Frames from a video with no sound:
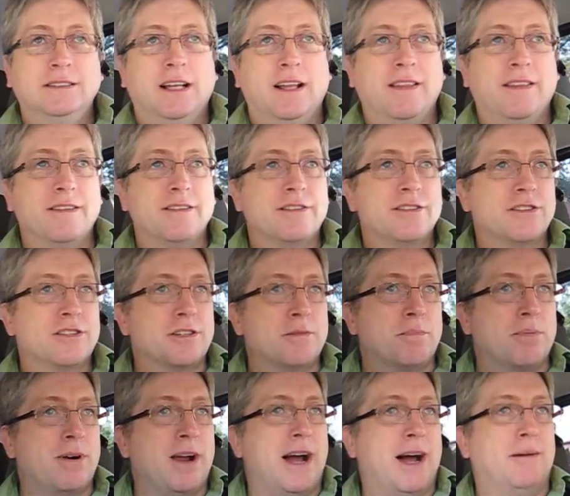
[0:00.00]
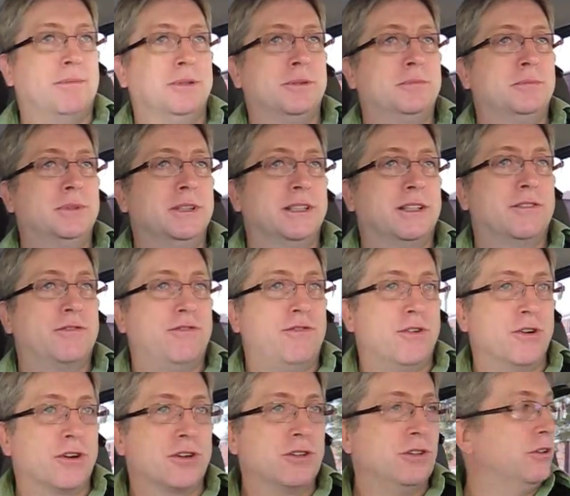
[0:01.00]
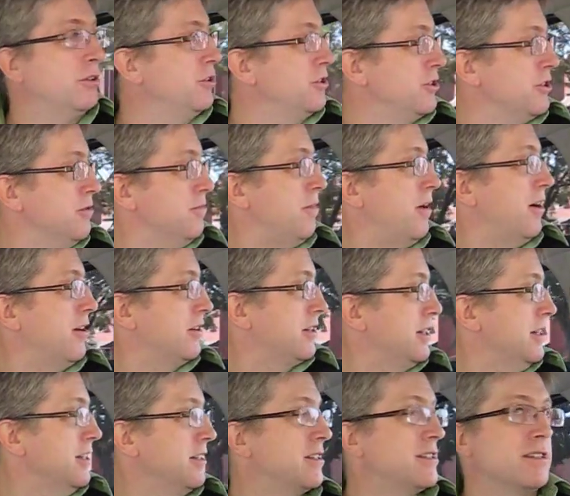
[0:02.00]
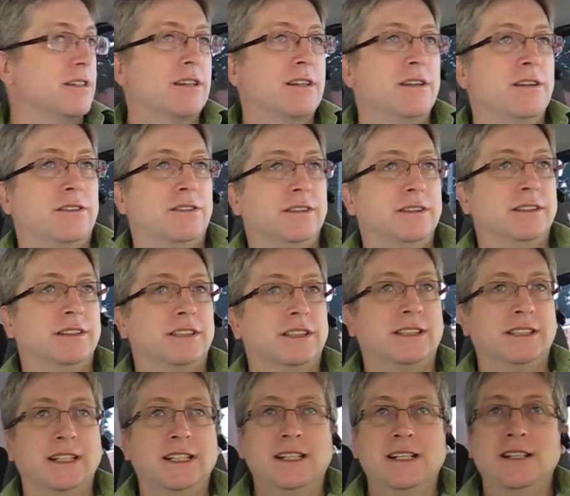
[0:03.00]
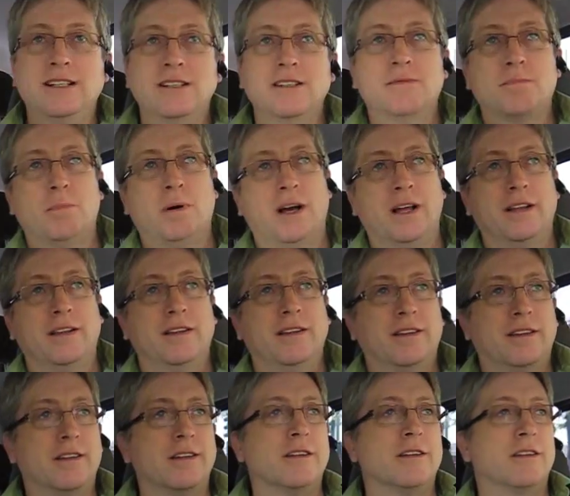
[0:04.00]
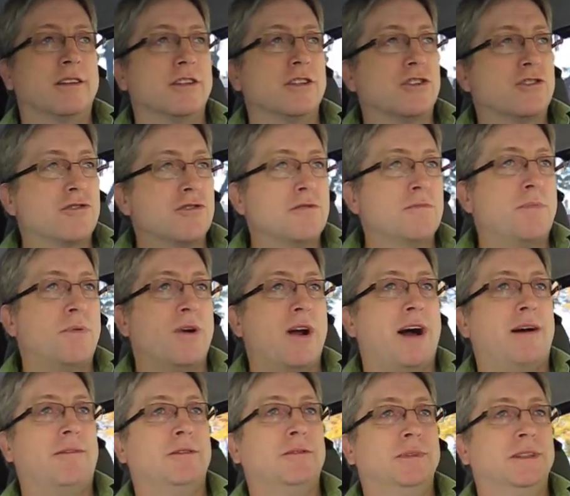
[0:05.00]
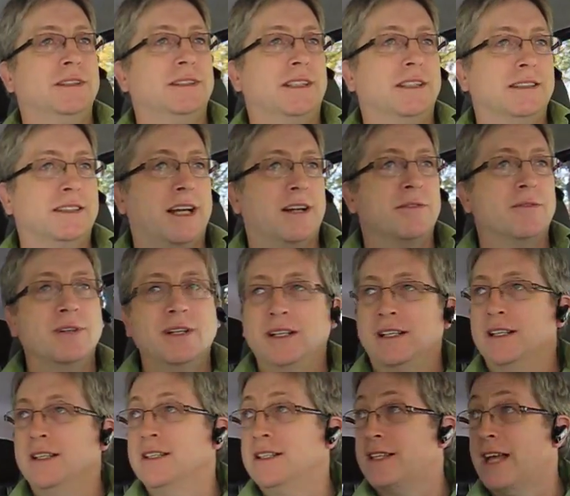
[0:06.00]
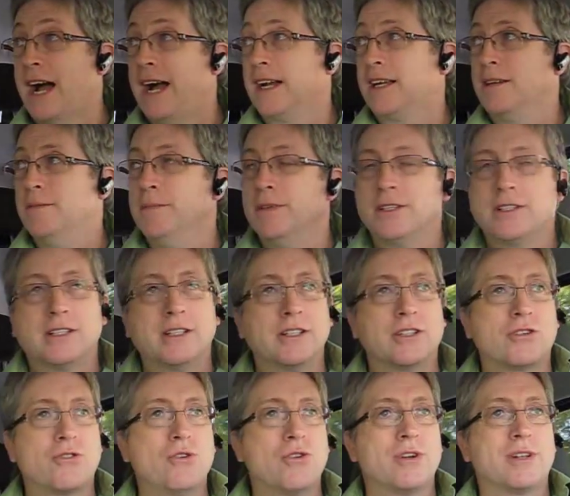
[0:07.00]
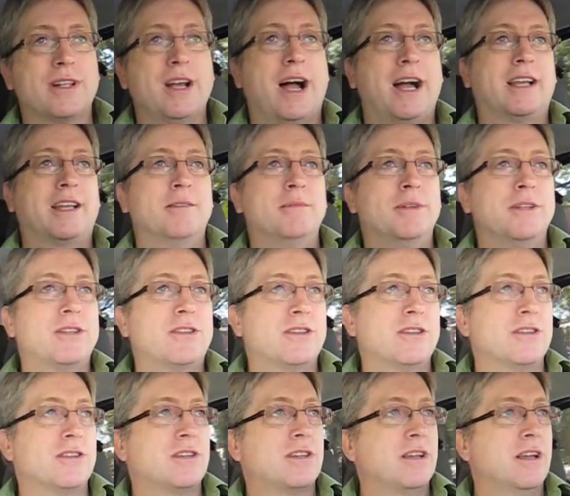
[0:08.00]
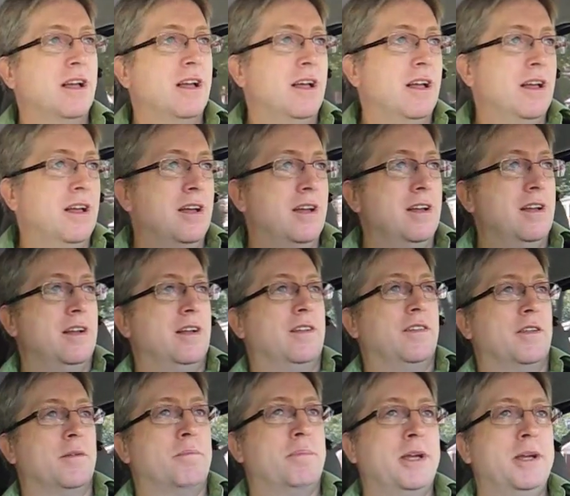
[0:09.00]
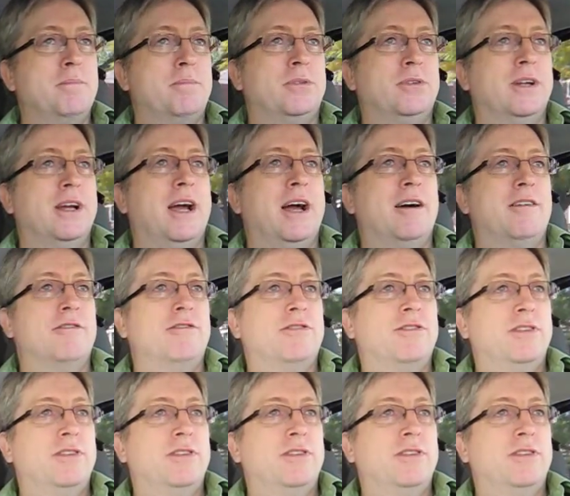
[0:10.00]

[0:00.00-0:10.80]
this is the problem with foreclosure markets, in the cities. But the true problem is, as I read these documents, these court documents, is the people have